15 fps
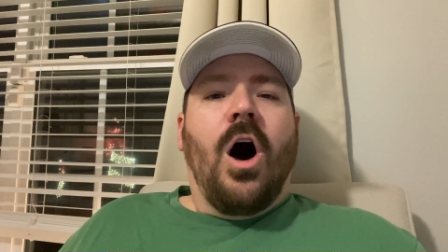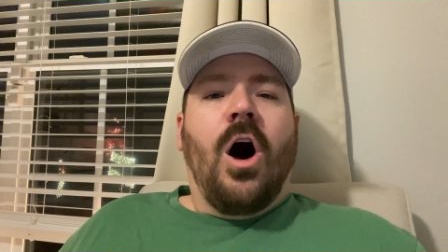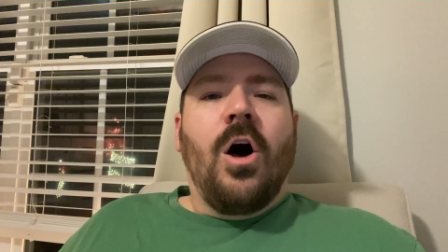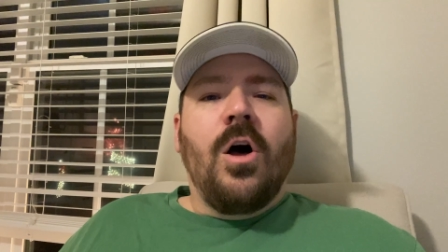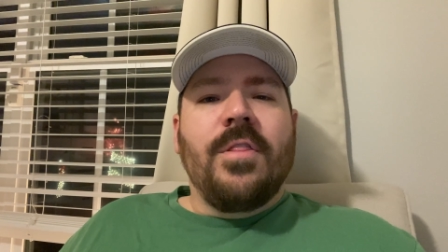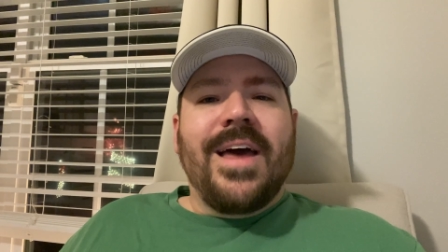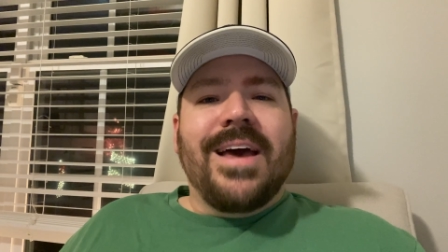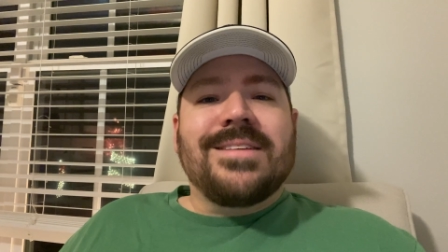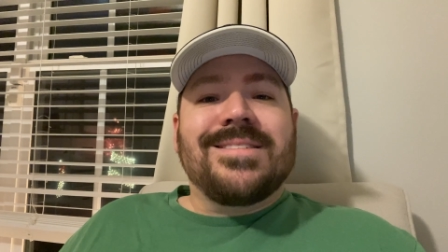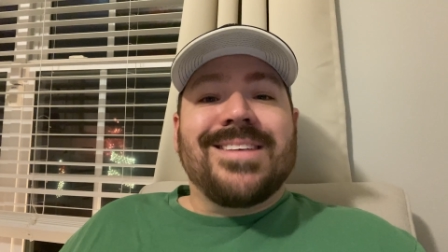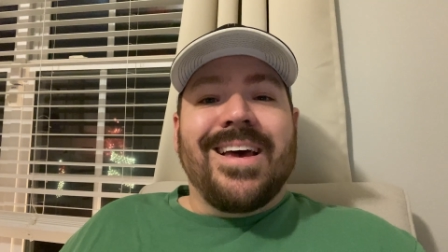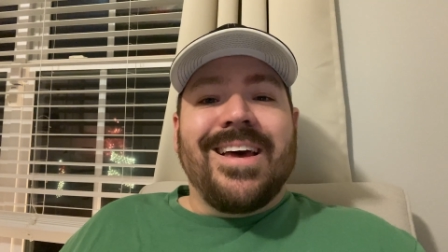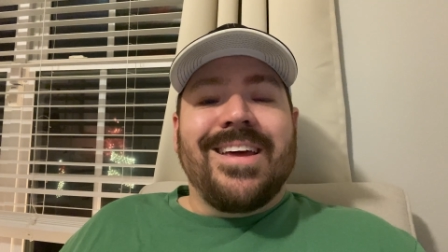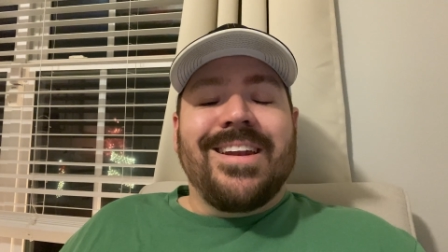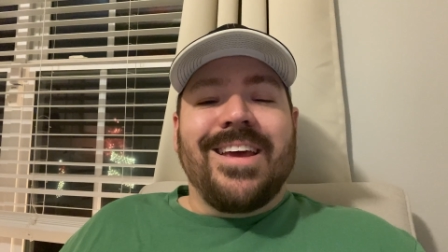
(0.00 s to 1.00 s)
All that
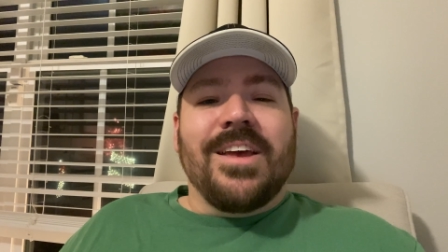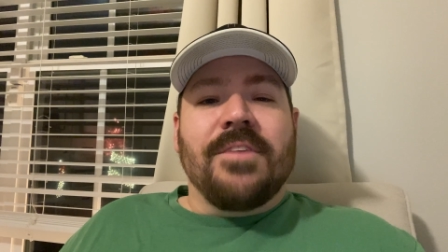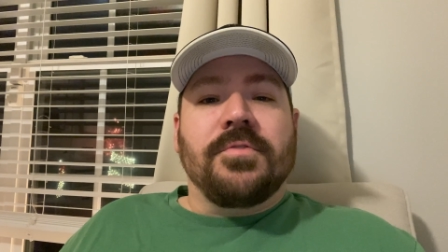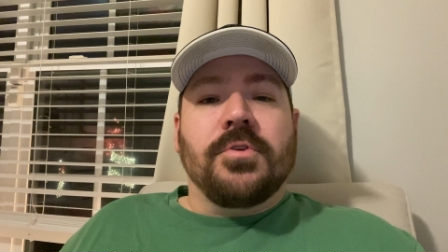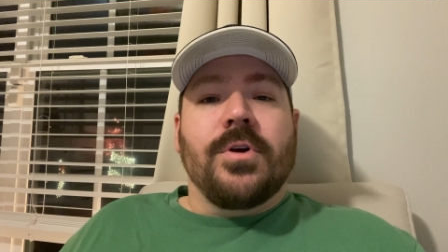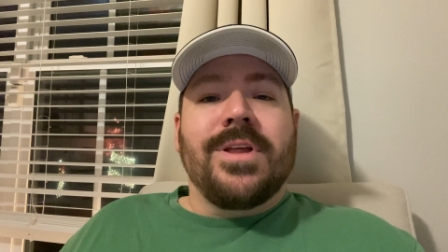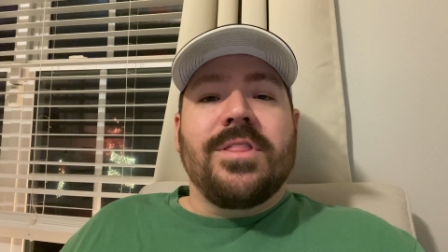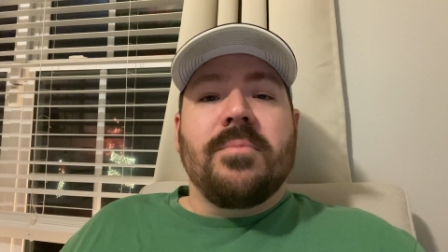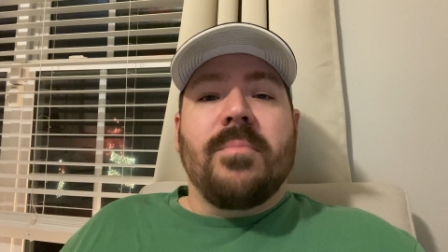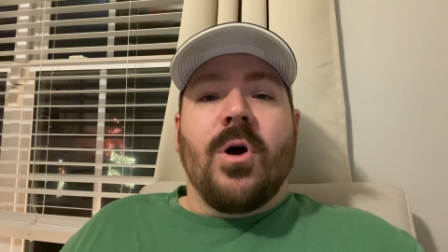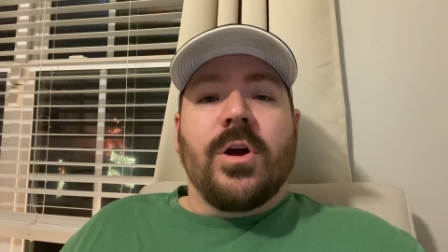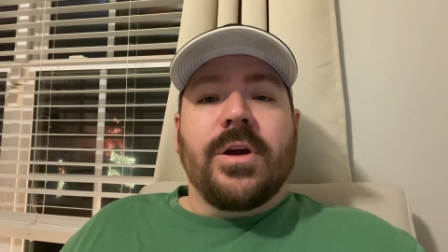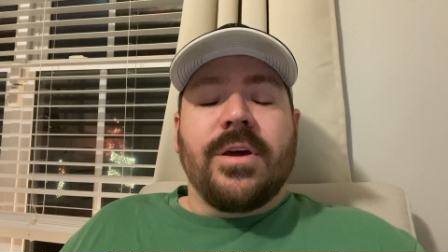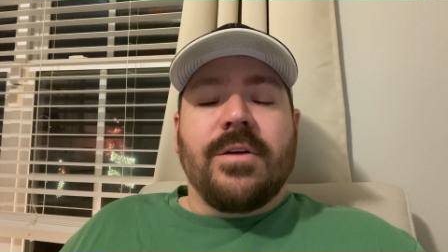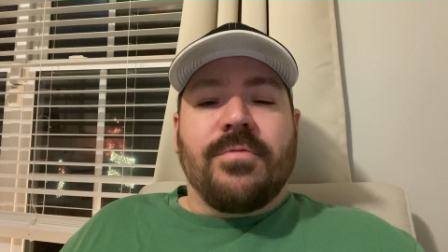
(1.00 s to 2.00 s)
said, if you're in the
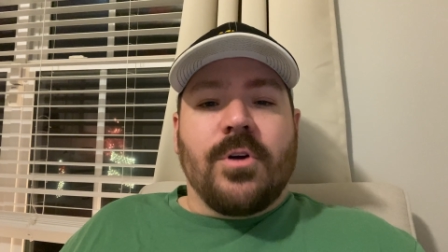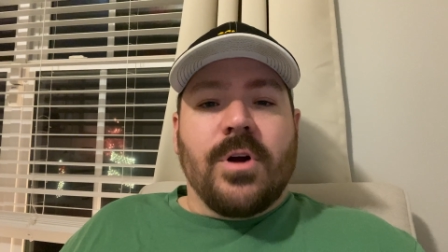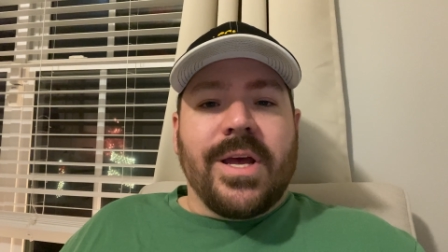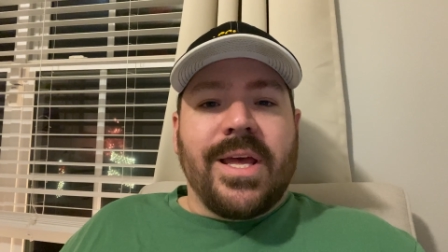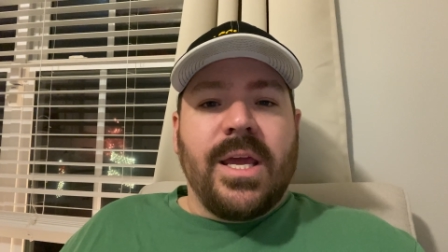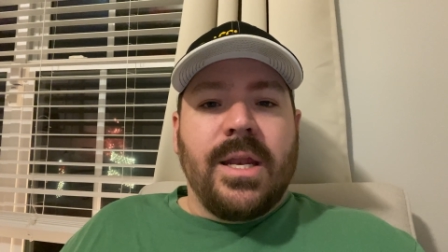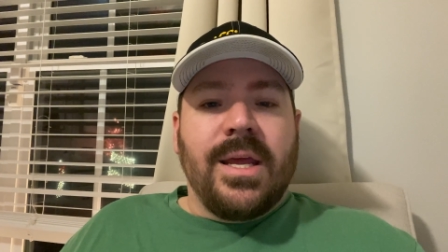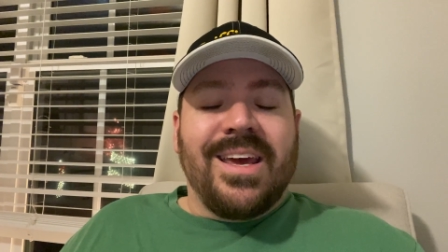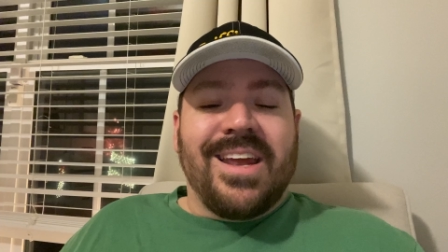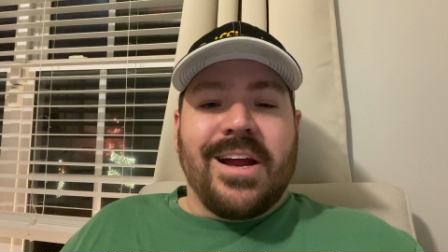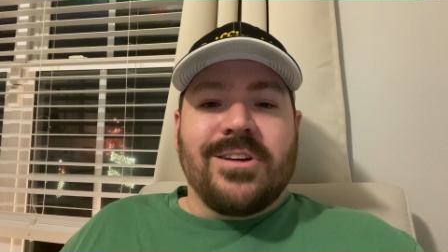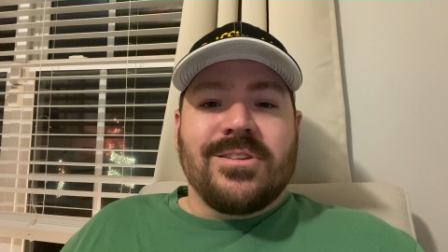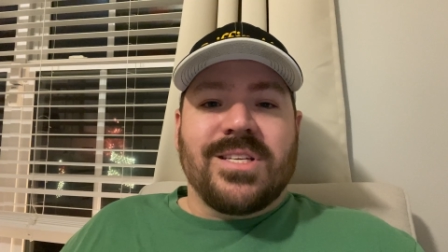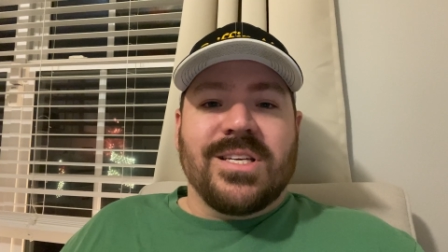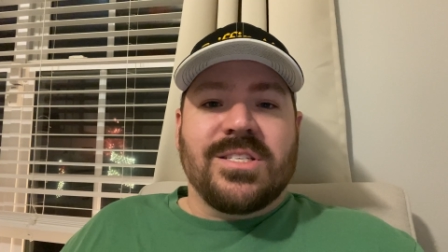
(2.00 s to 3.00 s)
market for a heating and
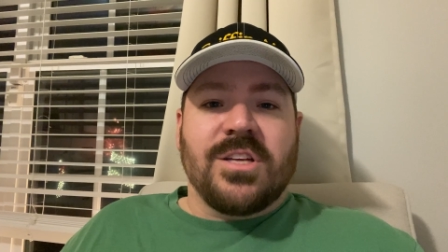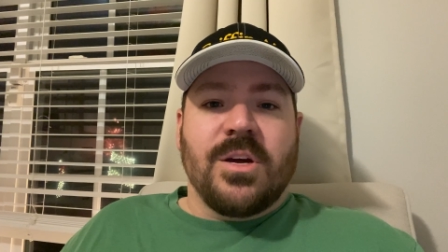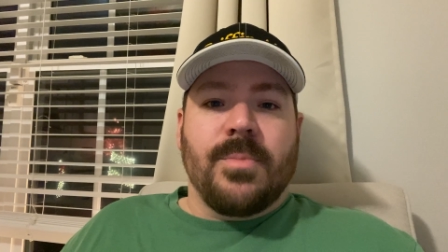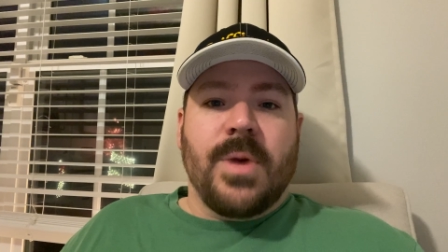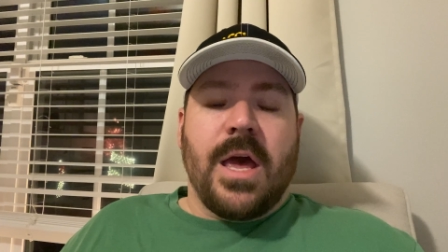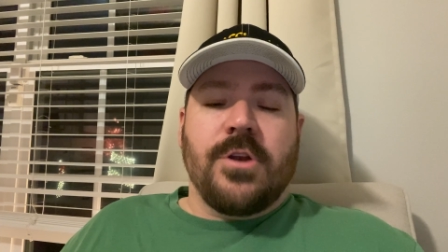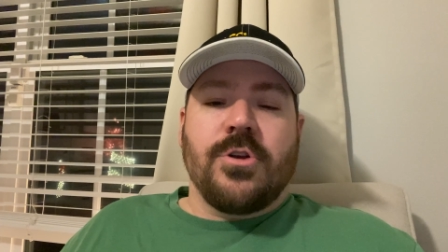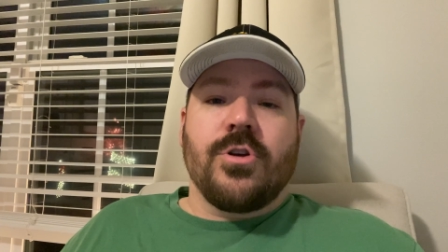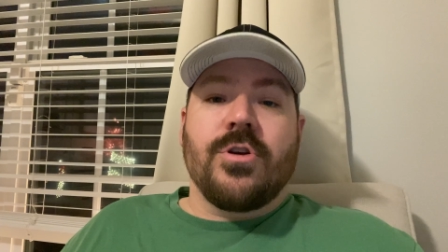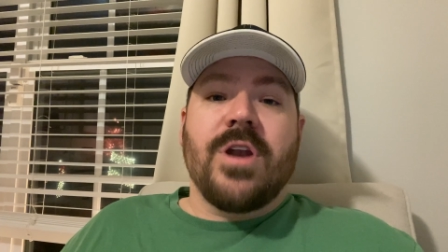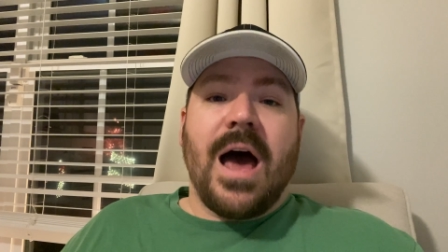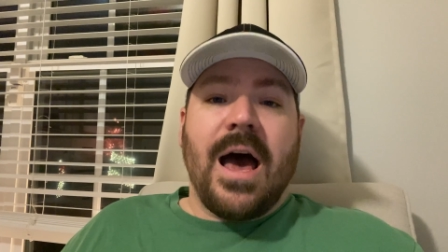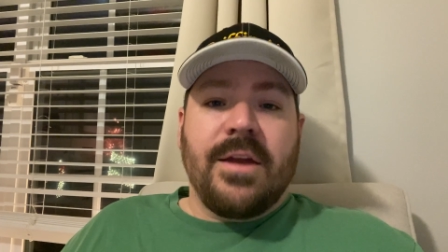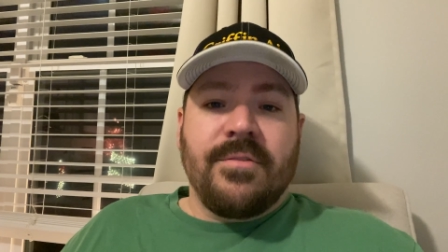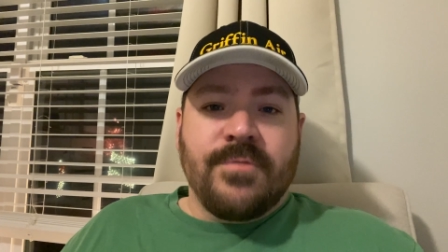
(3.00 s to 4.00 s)
air system and you're
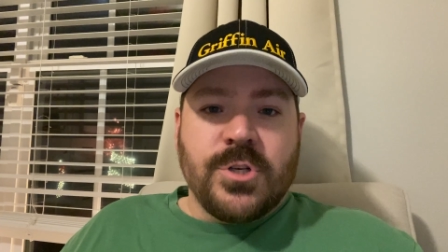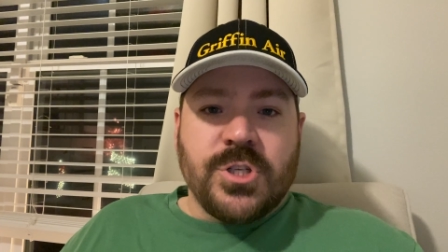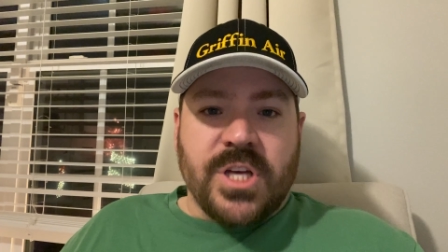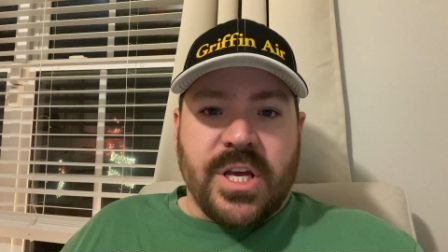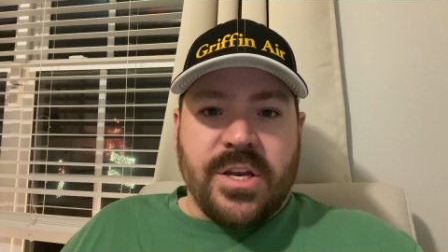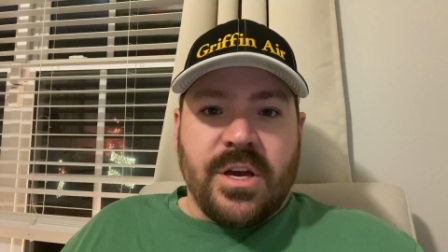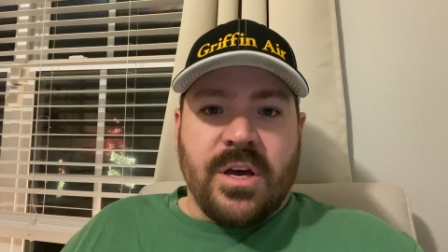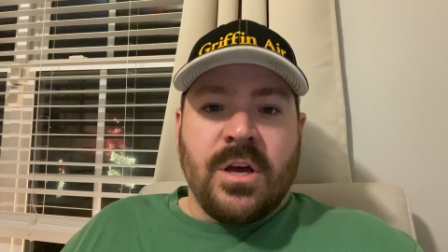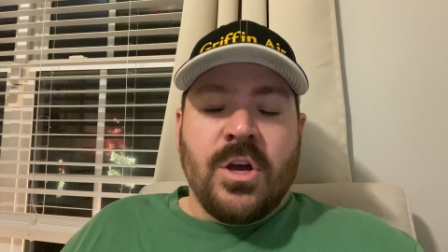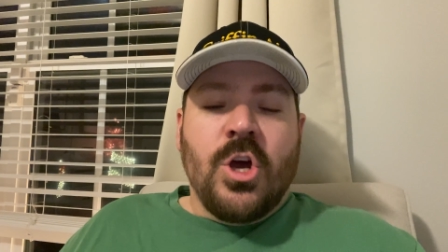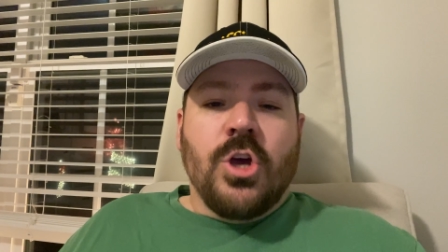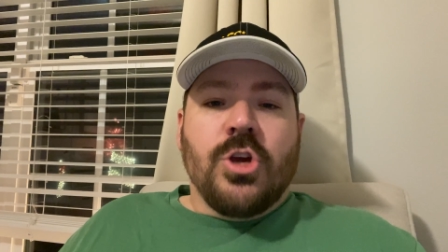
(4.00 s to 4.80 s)
not in Virginia,